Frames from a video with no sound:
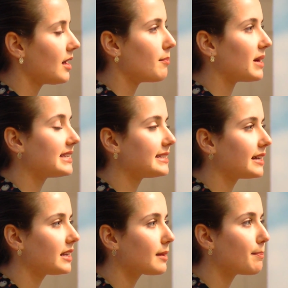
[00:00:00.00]
By
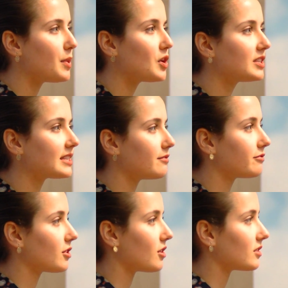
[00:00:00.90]
studying birds and
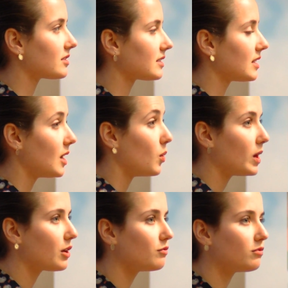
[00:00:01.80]
frogs, we
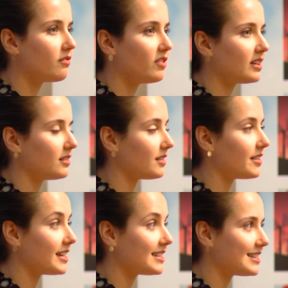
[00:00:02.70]
could reveal
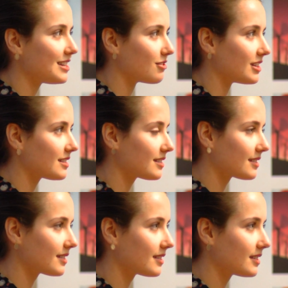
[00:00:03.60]
their secret.
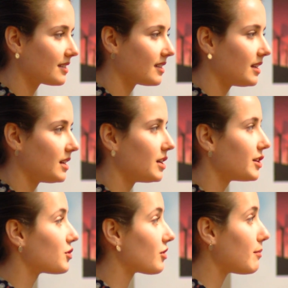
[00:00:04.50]

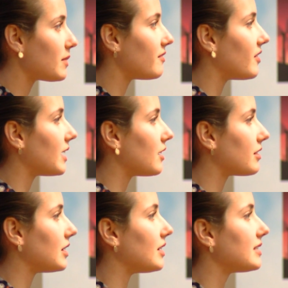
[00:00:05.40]
Treatment for
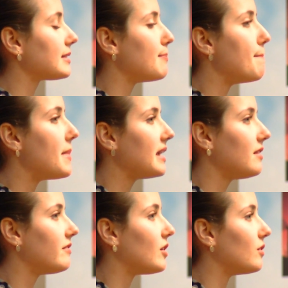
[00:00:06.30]
hearing loss may
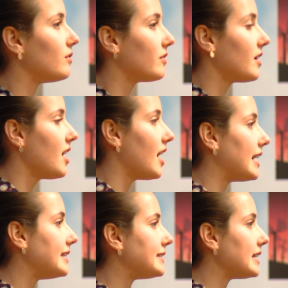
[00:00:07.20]
involve
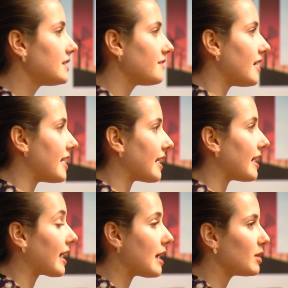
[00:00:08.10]
identifying a
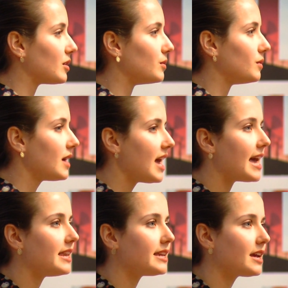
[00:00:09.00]
chemical,
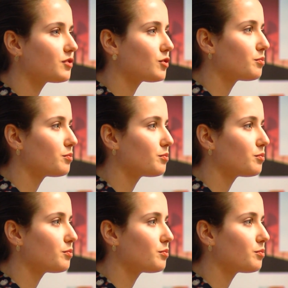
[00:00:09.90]
a natural